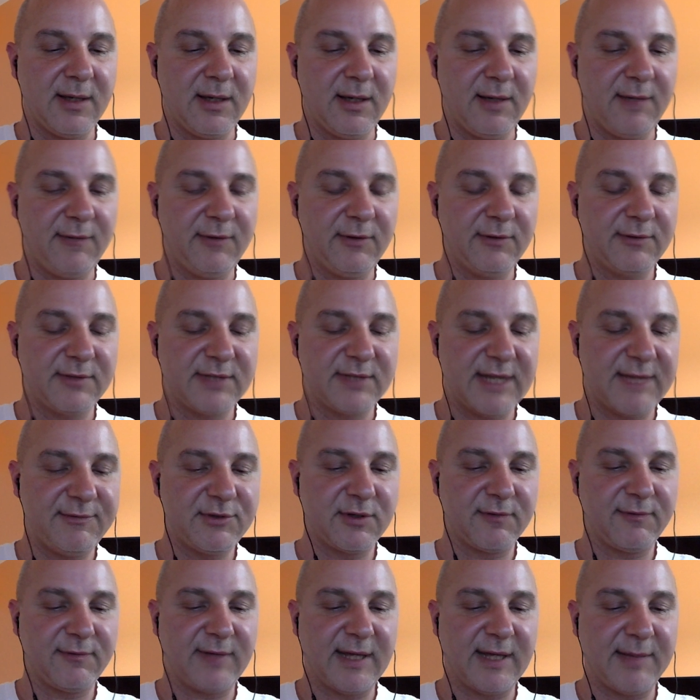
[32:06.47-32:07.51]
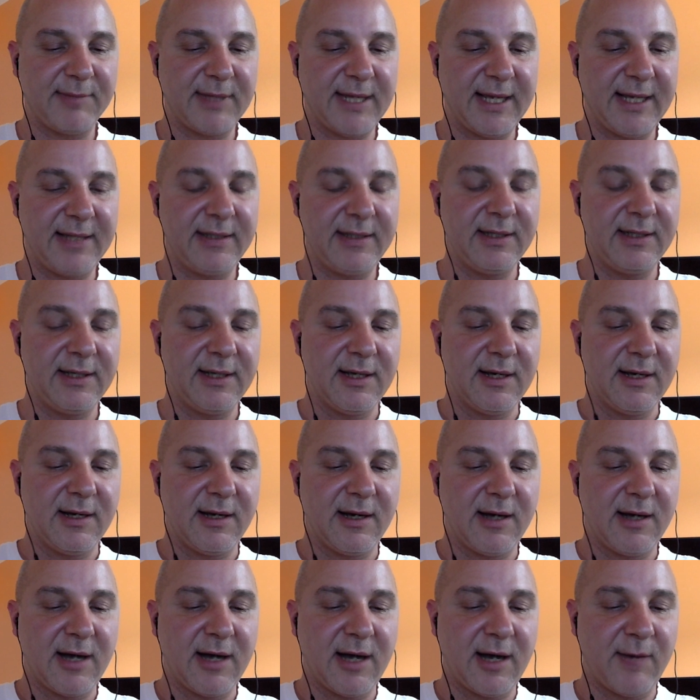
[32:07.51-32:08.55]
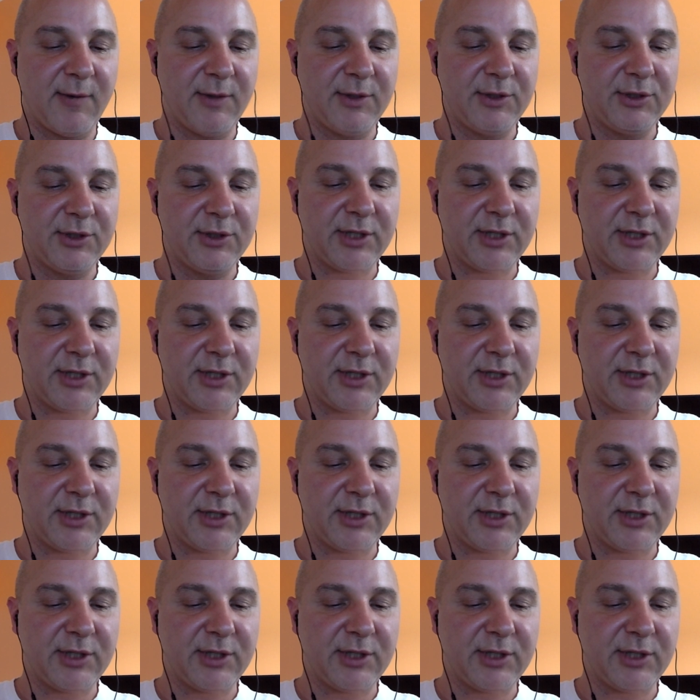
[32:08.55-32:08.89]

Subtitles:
If you've saved your flight plan, what